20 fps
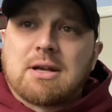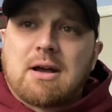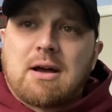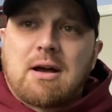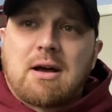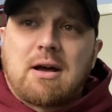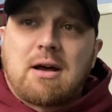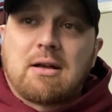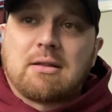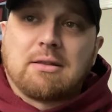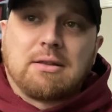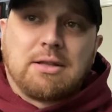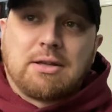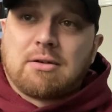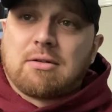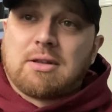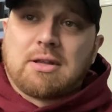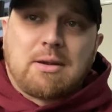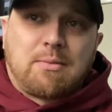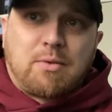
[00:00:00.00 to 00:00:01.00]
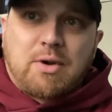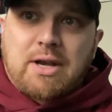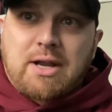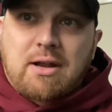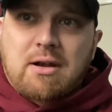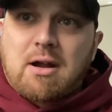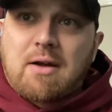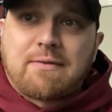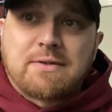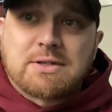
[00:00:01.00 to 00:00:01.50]
Literally, I'm reading
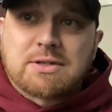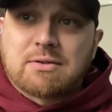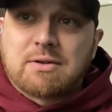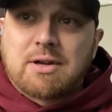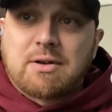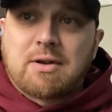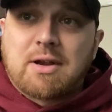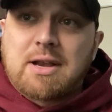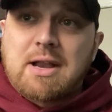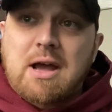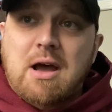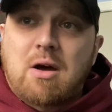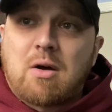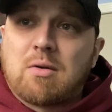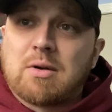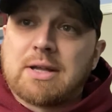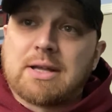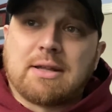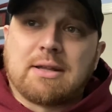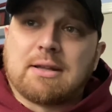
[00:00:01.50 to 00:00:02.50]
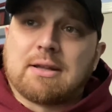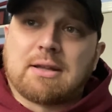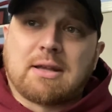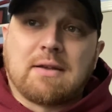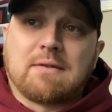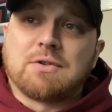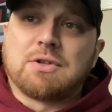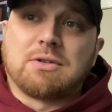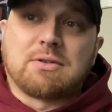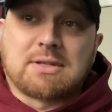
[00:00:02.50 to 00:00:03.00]
it off the screen right now. It
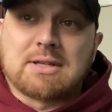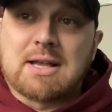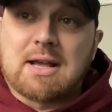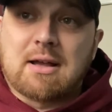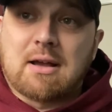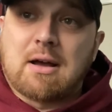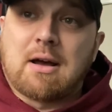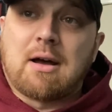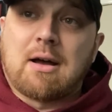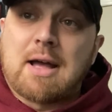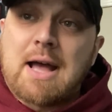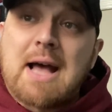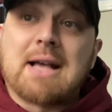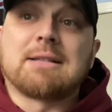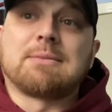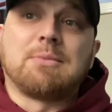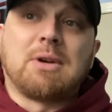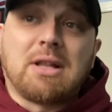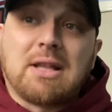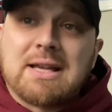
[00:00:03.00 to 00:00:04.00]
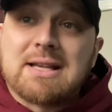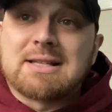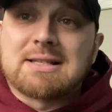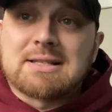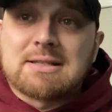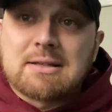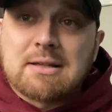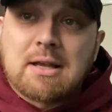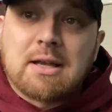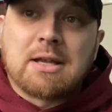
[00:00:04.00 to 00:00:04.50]
gives you asthma-like
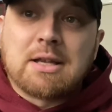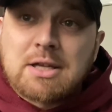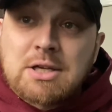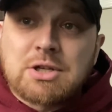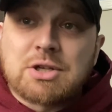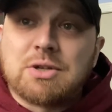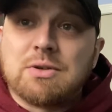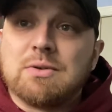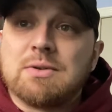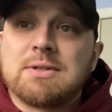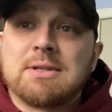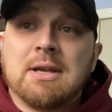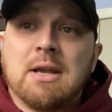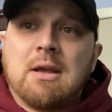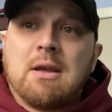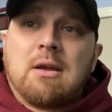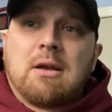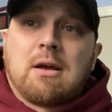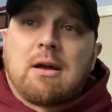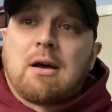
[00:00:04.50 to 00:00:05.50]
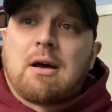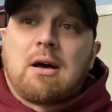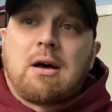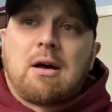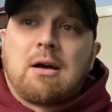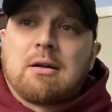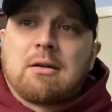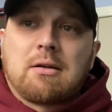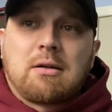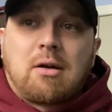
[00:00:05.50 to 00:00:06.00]
issues,
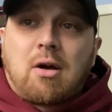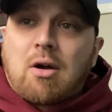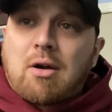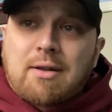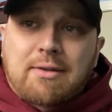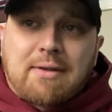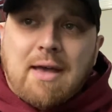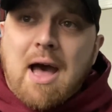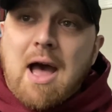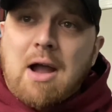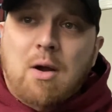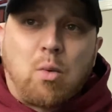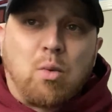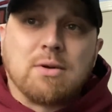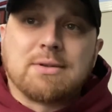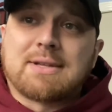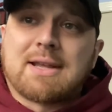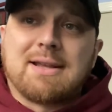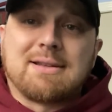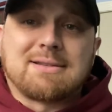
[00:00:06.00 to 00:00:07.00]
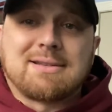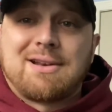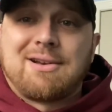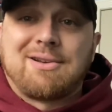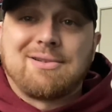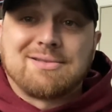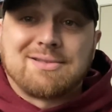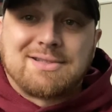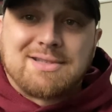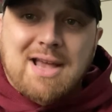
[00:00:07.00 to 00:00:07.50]
heart attack, worst case
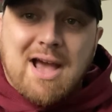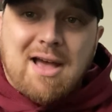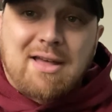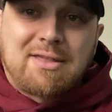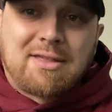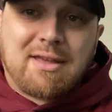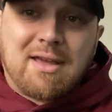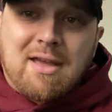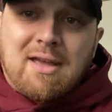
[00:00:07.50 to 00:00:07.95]
scenario is death.